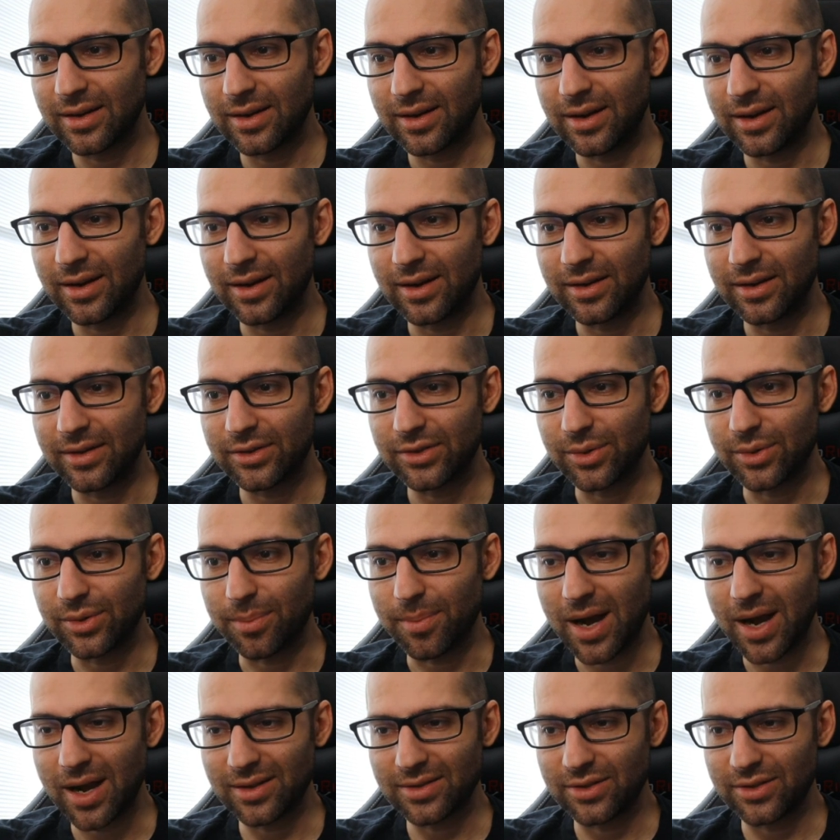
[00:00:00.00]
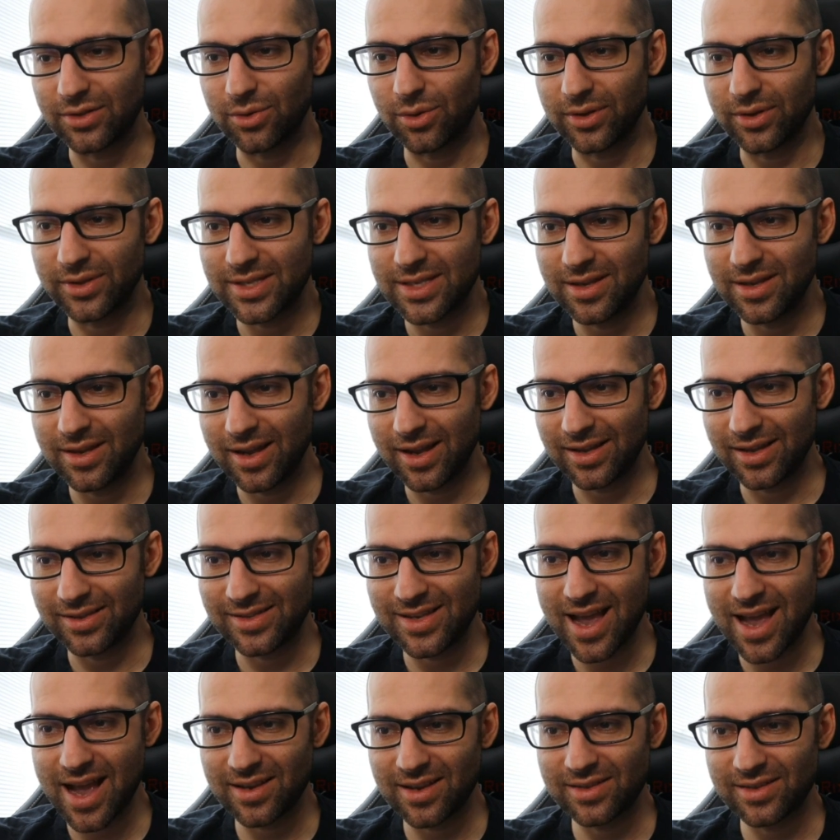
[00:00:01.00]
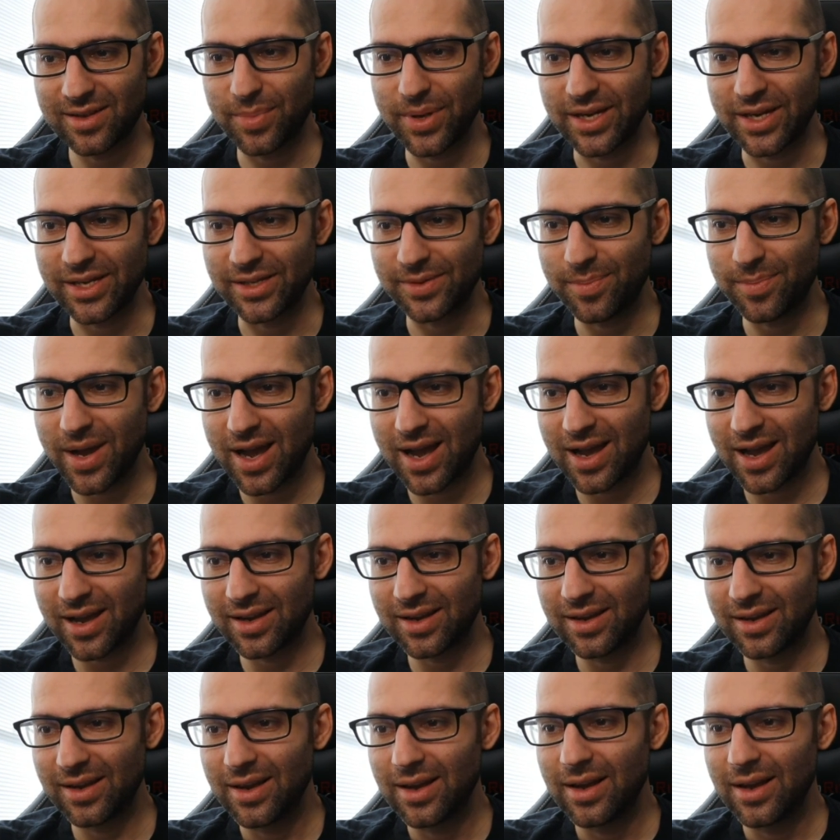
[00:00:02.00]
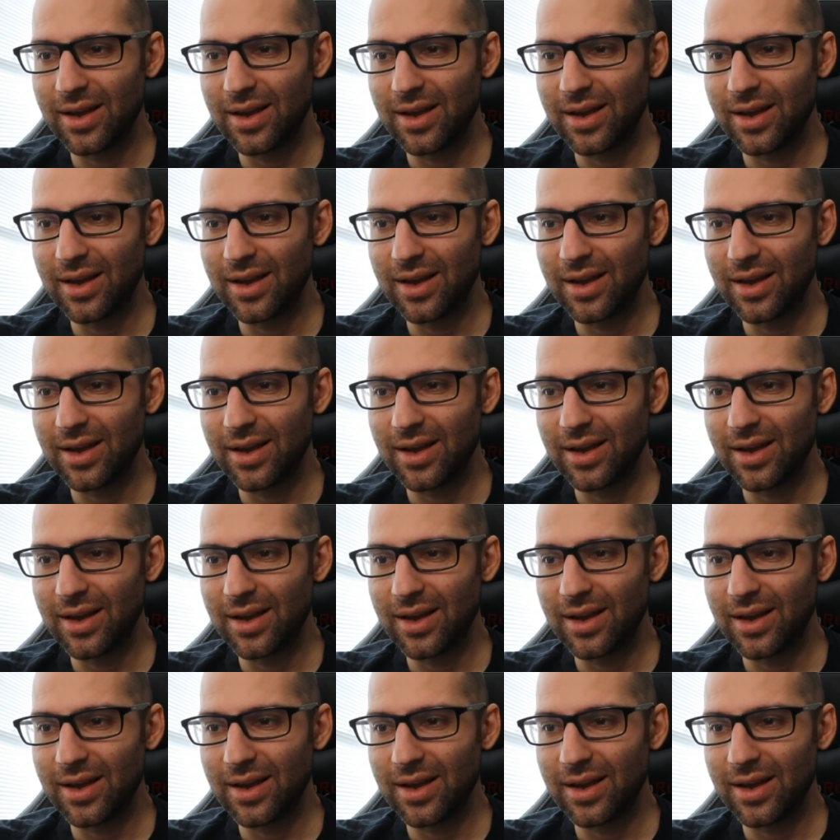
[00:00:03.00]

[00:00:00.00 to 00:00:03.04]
So Mox has tacks up in his back.